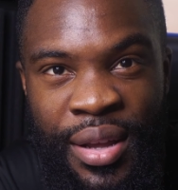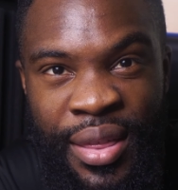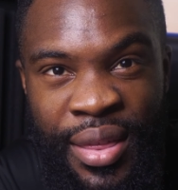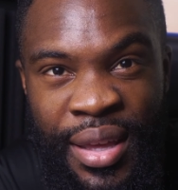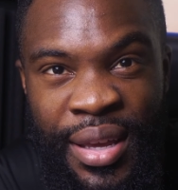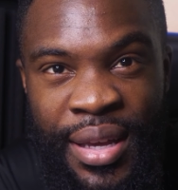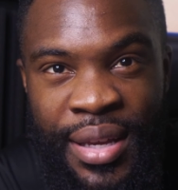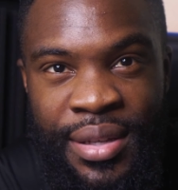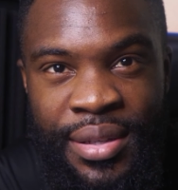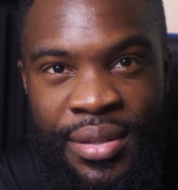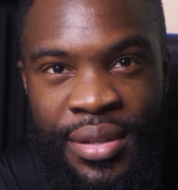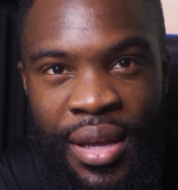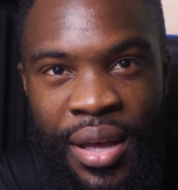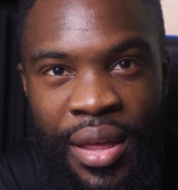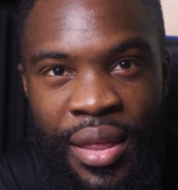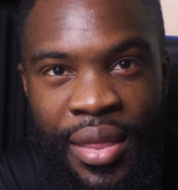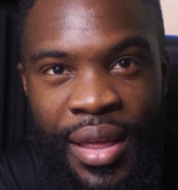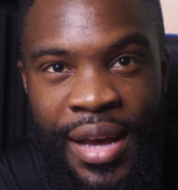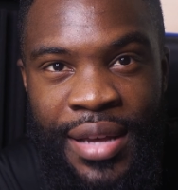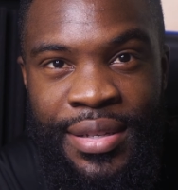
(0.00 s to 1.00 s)
The thing is,
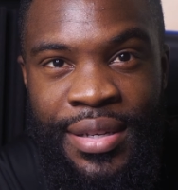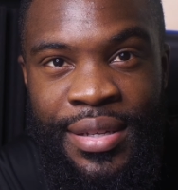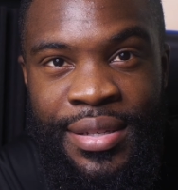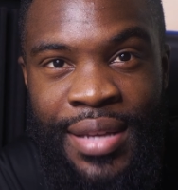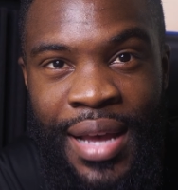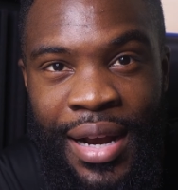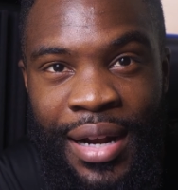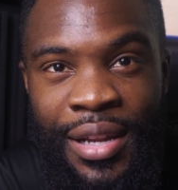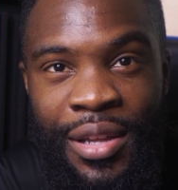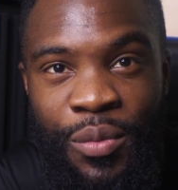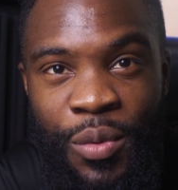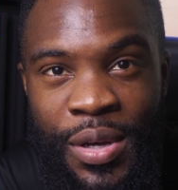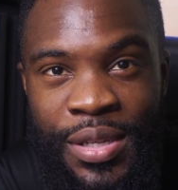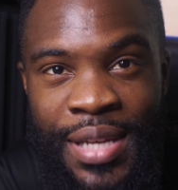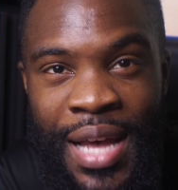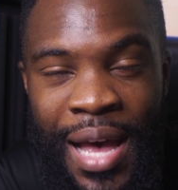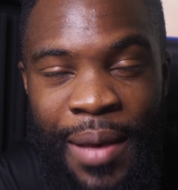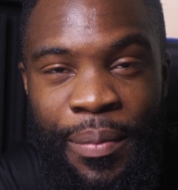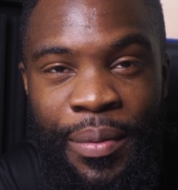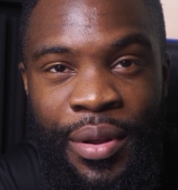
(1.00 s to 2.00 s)
that is exactly what is
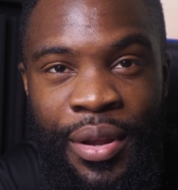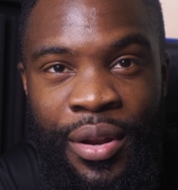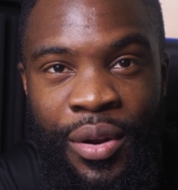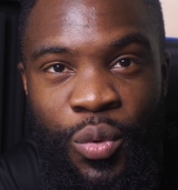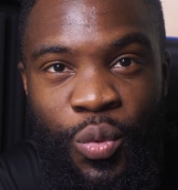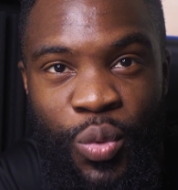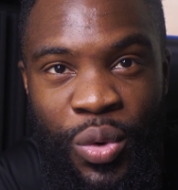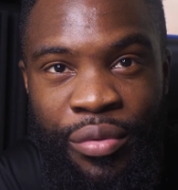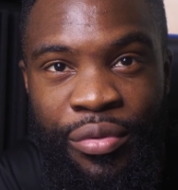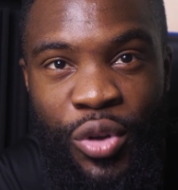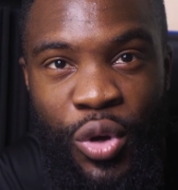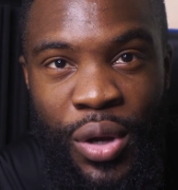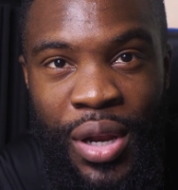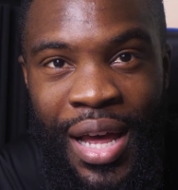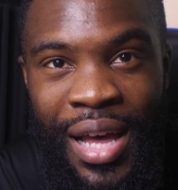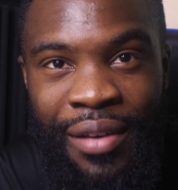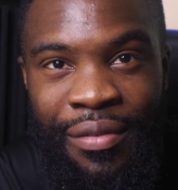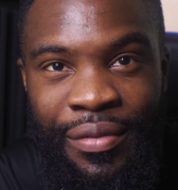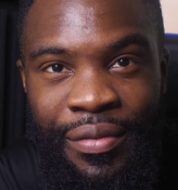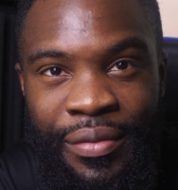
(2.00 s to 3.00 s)
happening with your
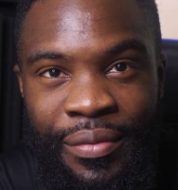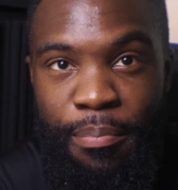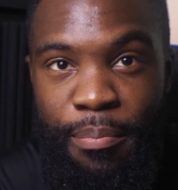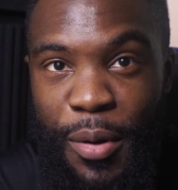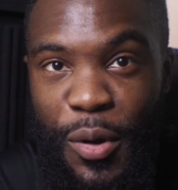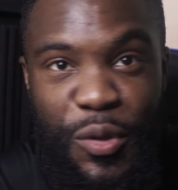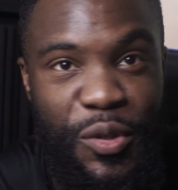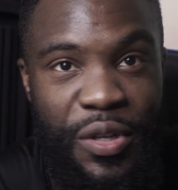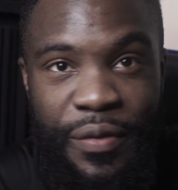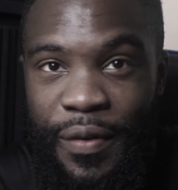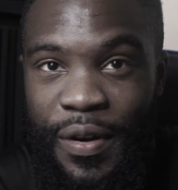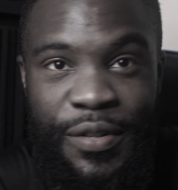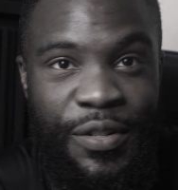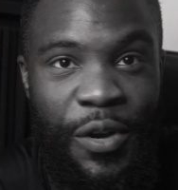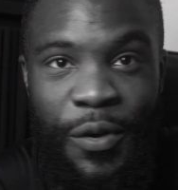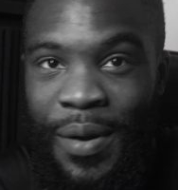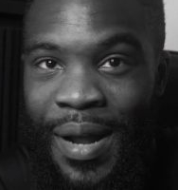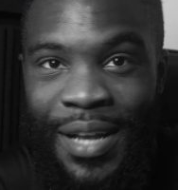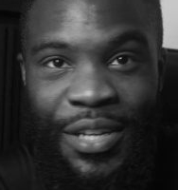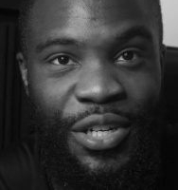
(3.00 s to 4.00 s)
life. Most of us
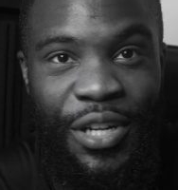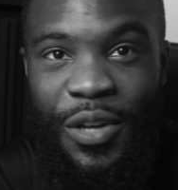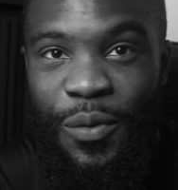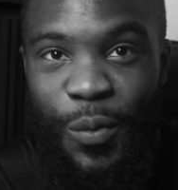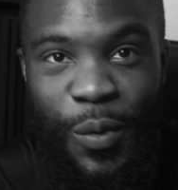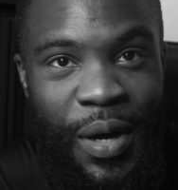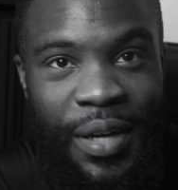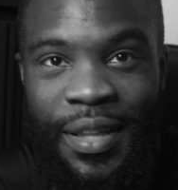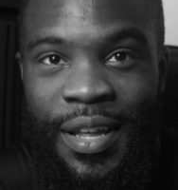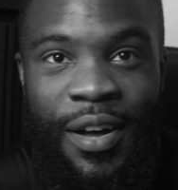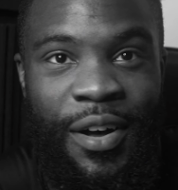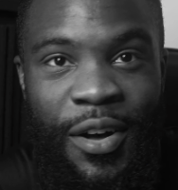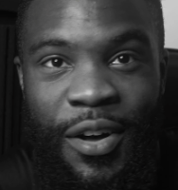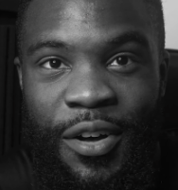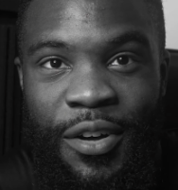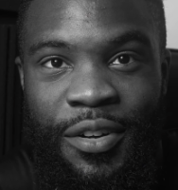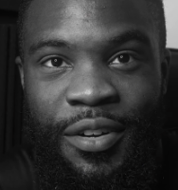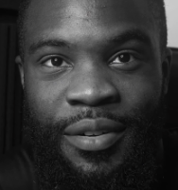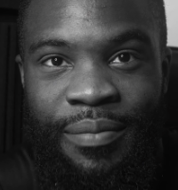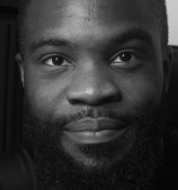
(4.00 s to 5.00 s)
don't actually work that
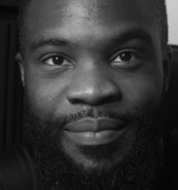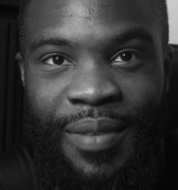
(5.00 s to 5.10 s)
hard,